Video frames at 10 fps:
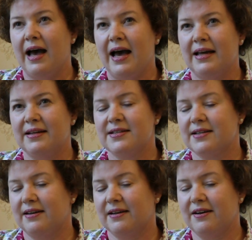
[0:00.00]
And
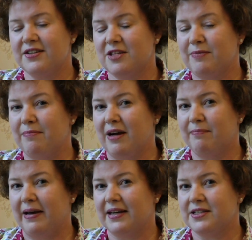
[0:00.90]
casting my
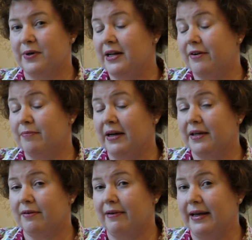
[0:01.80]
mind back to earlier in my
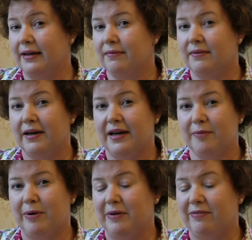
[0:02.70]
career,
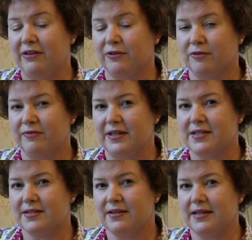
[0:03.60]
at the Public Record
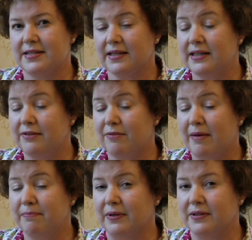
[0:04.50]
Office, I suddenly
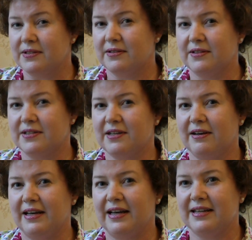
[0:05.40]
remembered that
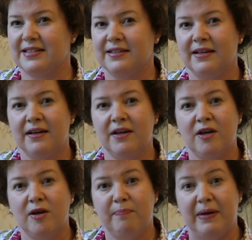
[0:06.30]
I had
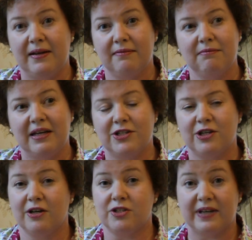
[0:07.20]
been in
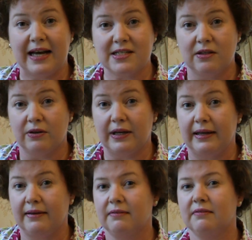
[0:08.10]
charge of
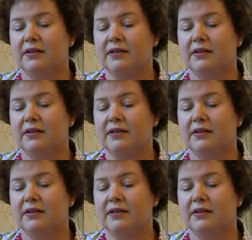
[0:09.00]
cataloguing